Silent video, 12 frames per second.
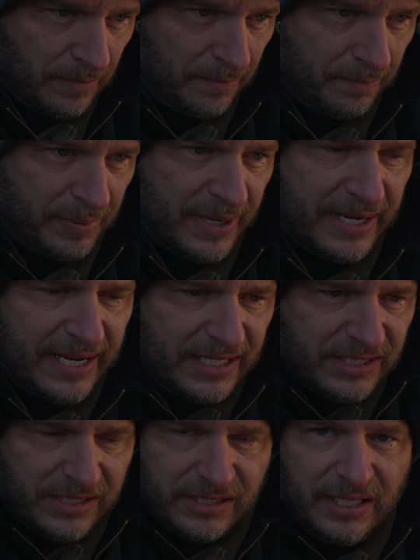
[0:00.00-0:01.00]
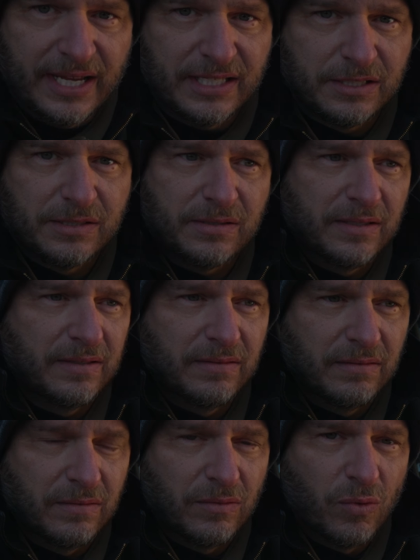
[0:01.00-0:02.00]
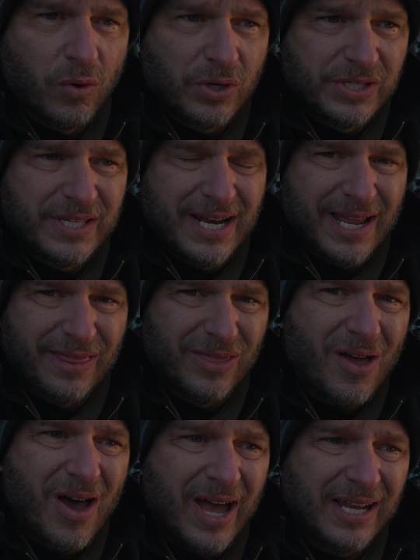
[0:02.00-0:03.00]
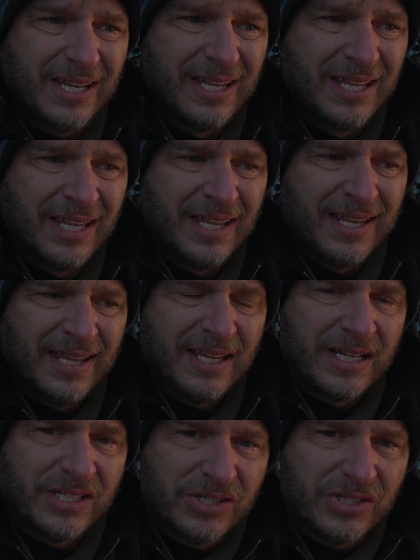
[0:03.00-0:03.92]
But it's worse than I thought, because